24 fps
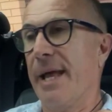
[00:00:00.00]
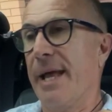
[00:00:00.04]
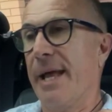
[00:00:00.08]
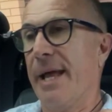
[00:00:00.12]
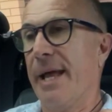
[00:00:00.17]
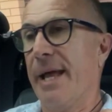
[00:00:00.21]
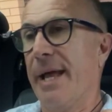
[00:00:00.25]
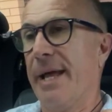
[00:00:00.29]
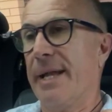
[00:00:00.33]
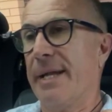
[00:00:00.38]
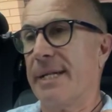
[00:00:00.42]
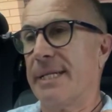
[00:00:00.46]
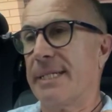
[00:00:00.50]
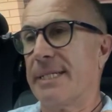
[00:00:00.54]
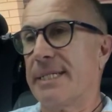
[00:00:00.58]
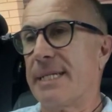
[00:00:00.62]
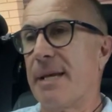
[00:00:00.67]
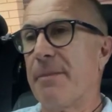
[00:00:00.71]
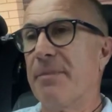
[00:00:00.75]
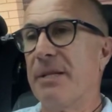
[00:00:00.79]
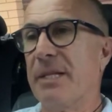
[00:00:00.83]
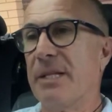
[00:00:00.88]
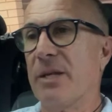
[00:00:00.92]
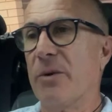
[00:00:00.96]
And it's
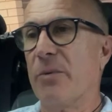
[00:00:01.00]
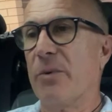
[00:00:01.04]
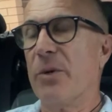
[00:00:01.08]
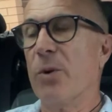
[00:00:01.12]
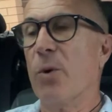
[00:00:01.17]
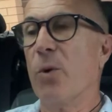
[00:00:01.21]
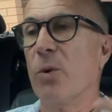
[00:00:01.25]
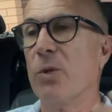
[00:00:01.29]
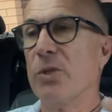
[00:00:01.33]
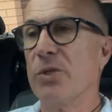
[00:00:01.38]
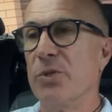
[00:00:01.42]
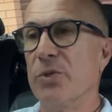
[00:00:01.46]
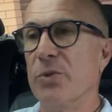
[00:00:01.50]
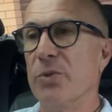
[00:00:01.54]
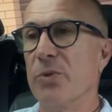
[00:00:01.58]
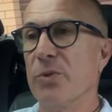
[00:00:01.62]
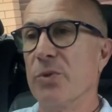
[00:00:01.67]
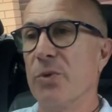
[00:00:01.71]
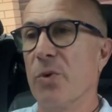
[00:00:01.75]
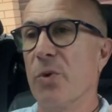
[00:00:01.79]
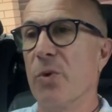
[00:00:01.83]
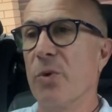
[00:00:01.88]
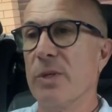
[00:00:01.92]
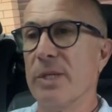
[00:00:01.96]
something that we all do
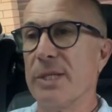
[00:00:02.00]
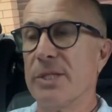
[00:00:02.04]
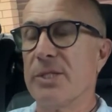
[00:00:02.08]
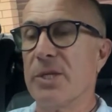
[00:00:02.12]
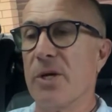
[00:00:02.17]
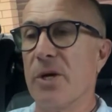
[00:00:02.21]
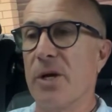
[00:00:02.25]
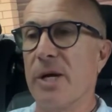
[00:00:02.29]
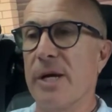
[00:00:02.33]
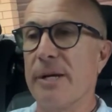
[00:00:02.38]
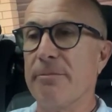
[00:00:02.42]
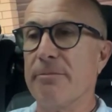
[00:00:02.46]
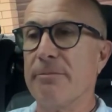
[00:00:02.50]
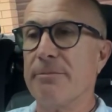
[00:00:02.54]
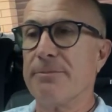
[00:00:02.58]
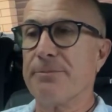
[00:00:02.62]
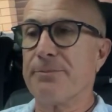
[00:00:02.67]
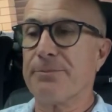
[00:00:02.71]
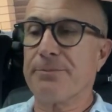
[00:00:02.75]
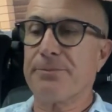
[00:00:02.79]
all the time.